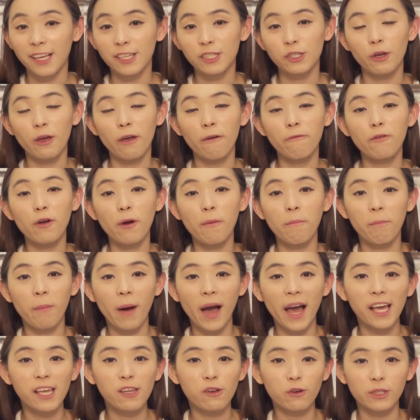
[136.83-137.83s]
So if you're
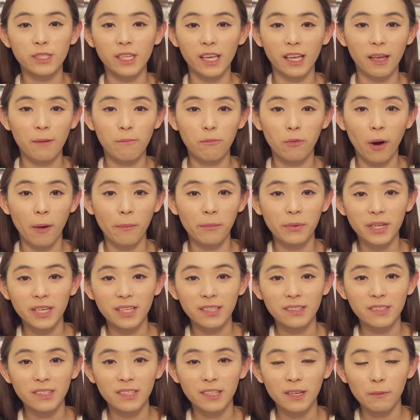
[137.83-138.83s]
buying your second property
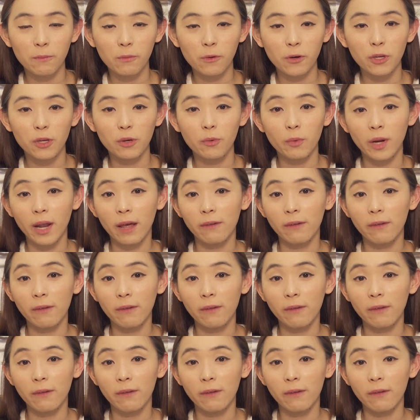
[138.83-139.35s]
in Singapore, you